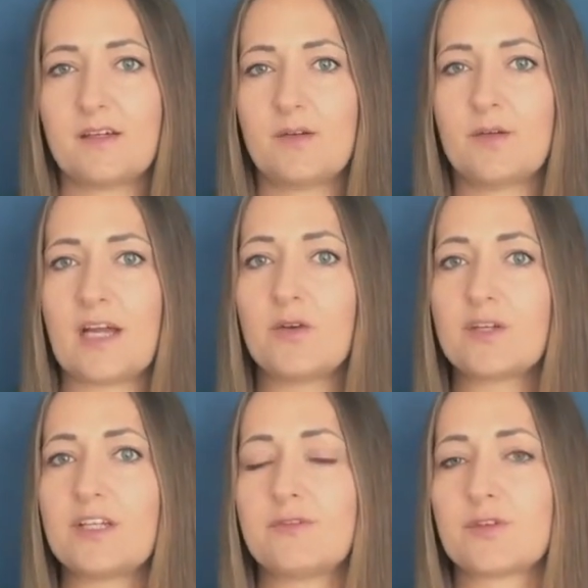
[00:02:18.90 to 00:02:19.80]
we are
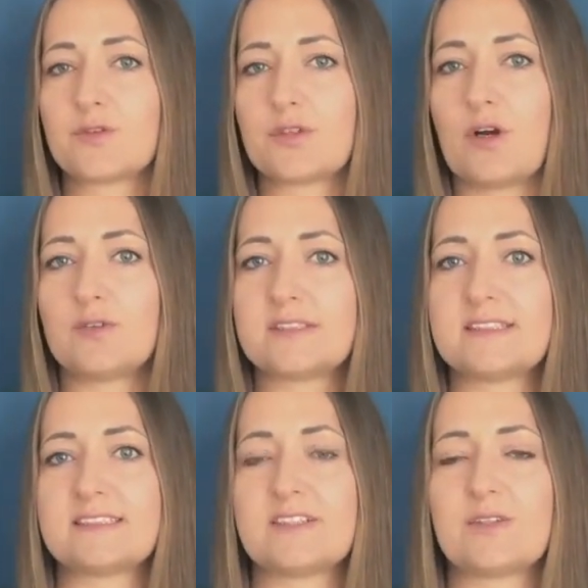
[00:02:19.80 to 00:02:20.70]
looking for root
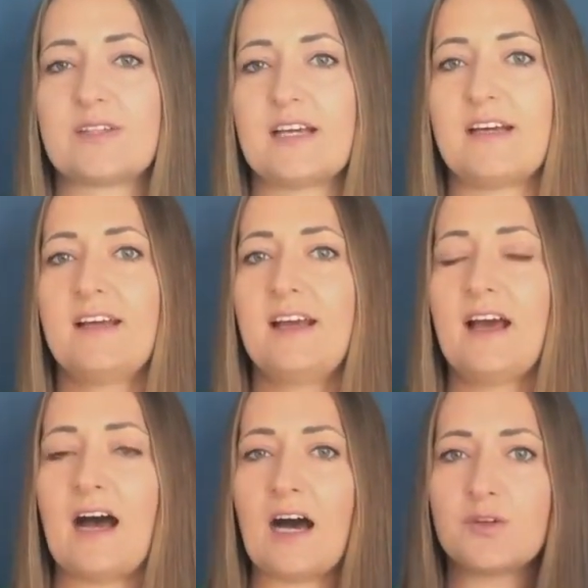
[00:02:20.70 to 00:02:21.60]
causes. So the
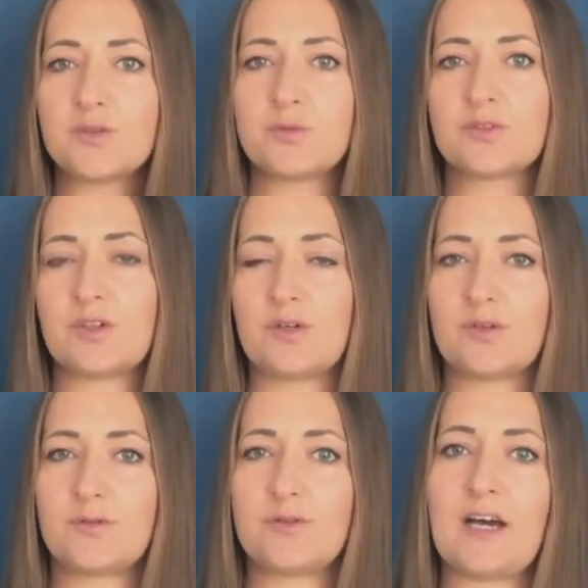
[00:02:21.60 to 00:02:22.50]
output
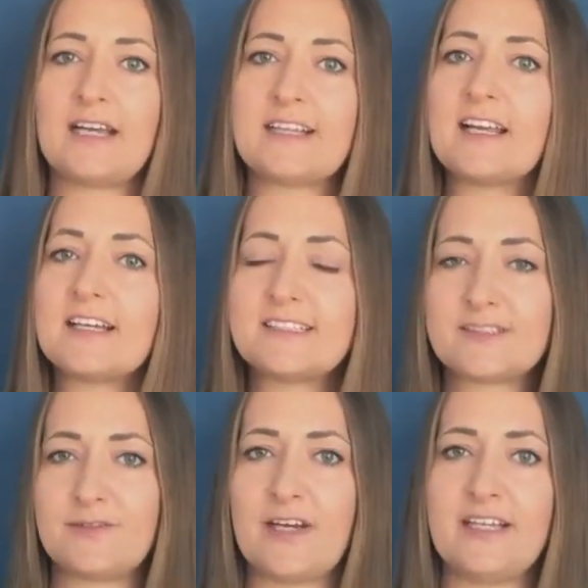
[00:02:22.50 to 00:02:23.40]
of
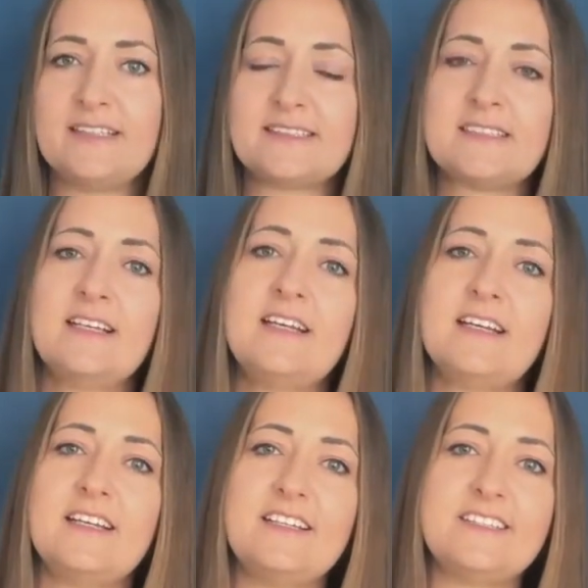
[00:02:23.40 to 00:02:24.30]
analyze phase
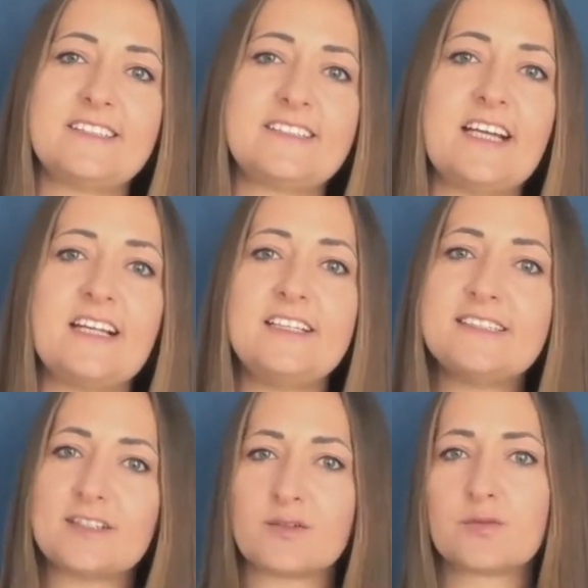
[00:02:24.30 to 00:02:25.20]
is the
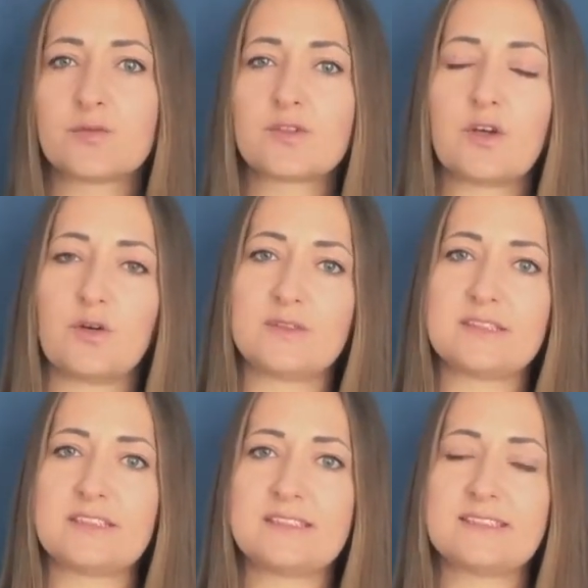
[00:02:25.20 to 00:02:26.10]
list of root
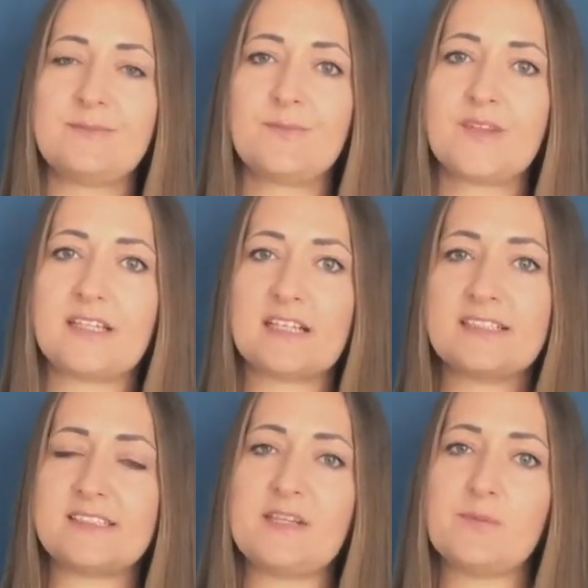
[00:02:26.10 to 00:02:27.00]
causes that
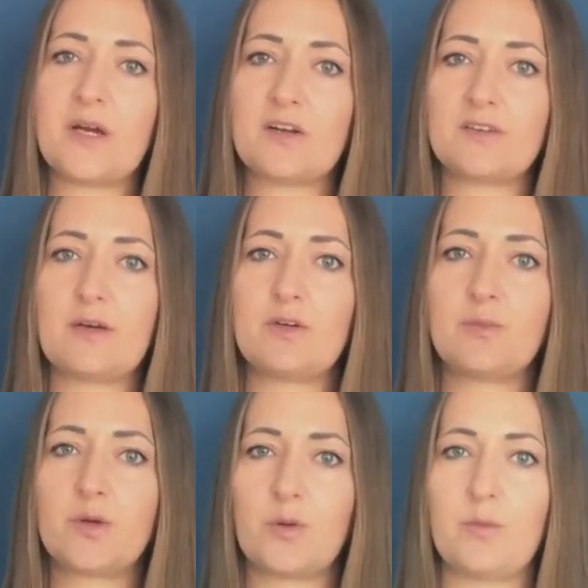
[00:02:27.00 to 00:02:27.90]
has impact on our
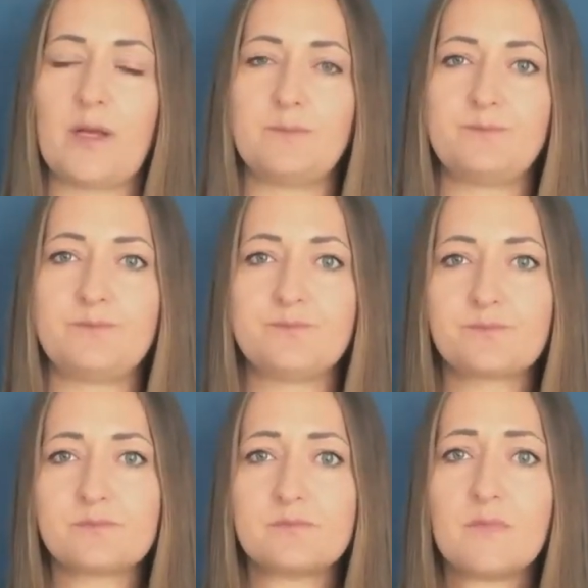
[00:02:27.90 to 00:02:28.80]
problem.
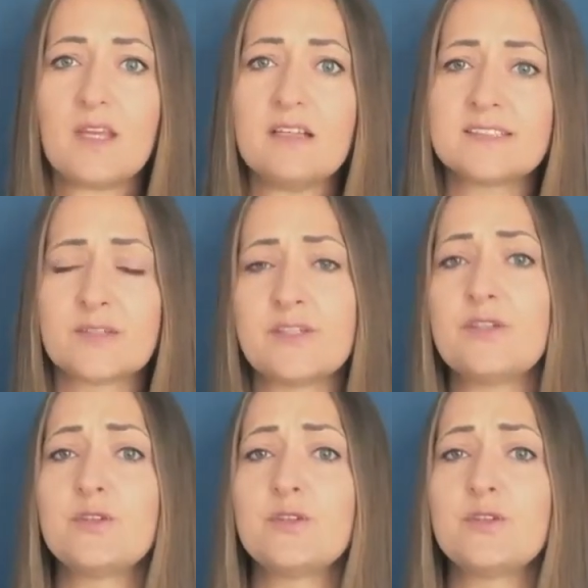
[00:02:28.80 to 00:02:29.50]
So when you